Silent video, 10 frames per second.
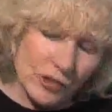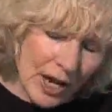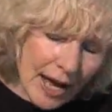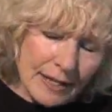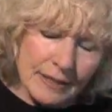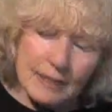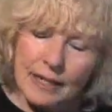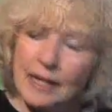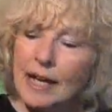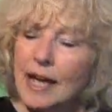Jazz,
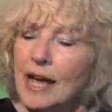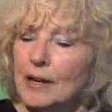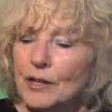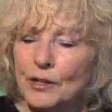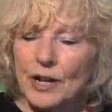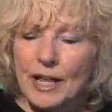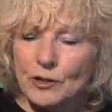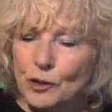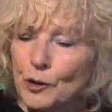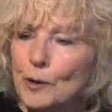it
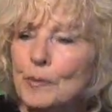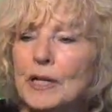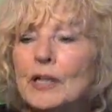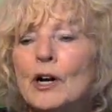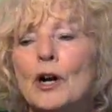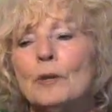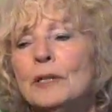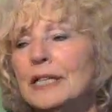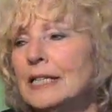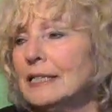has European
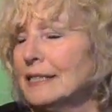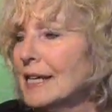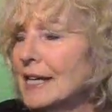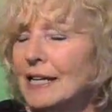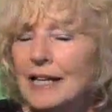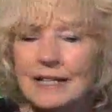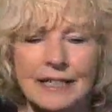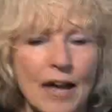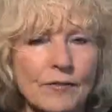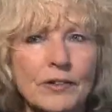harmonies, it
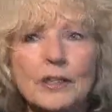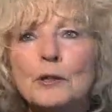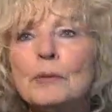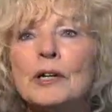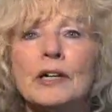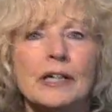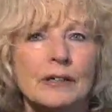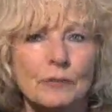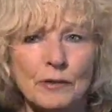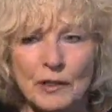has African
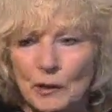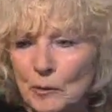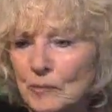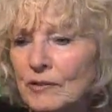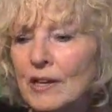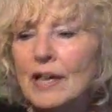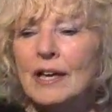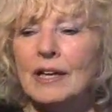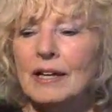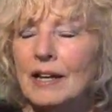American rhythms,
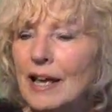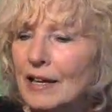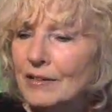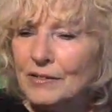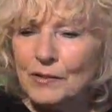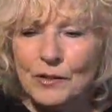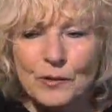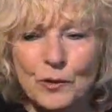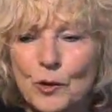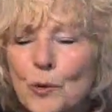it has
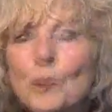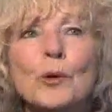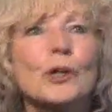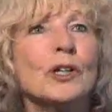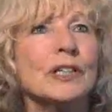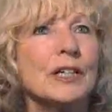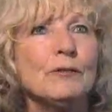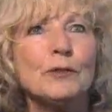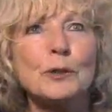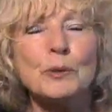New World
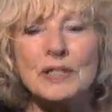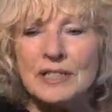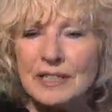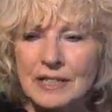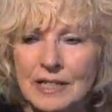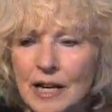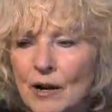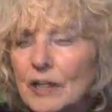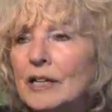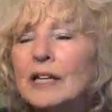influences
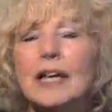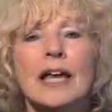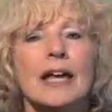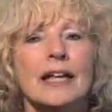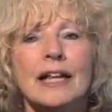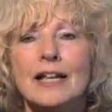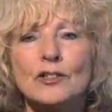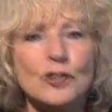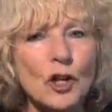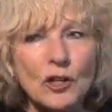now, it
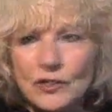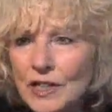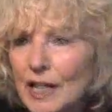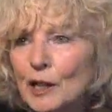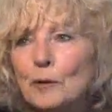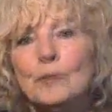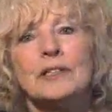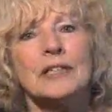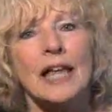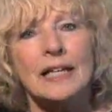has salsa
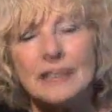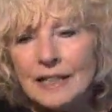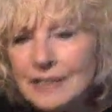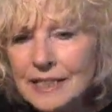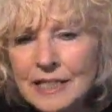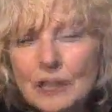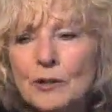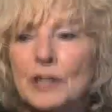elements, Latino.